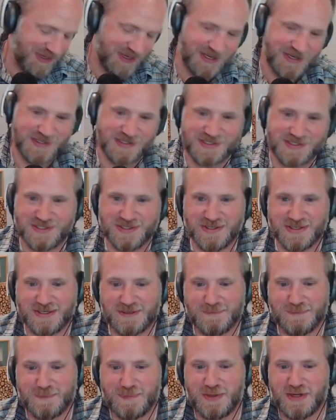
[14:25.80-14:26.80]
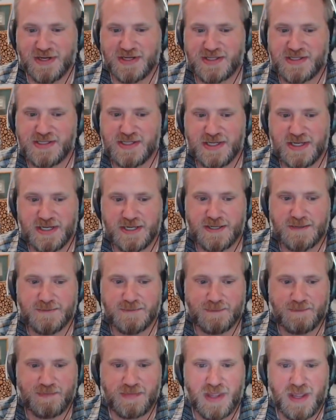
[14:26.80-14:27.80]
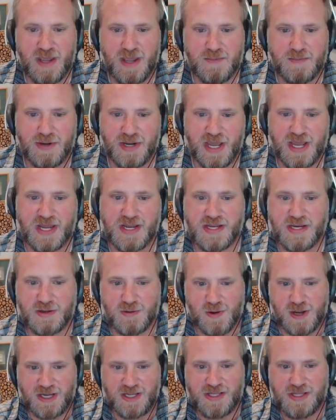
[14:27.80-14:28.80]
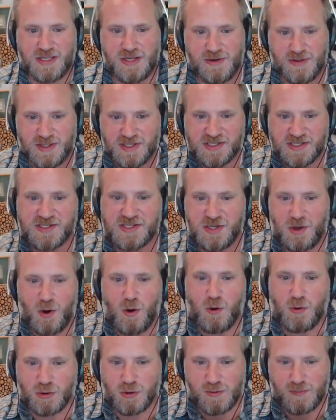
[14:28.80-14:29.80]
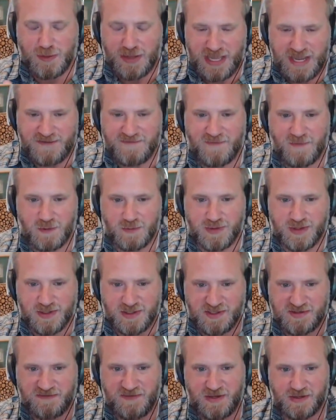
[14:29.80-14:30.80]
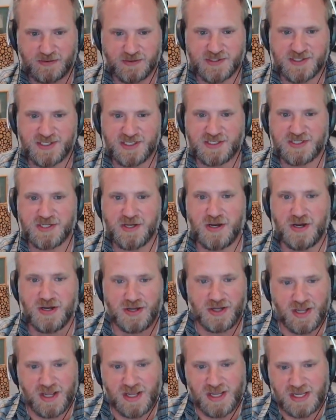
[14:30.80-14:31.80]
kind of stunk. But at any rate, this is an older platform that this vehicle sits on,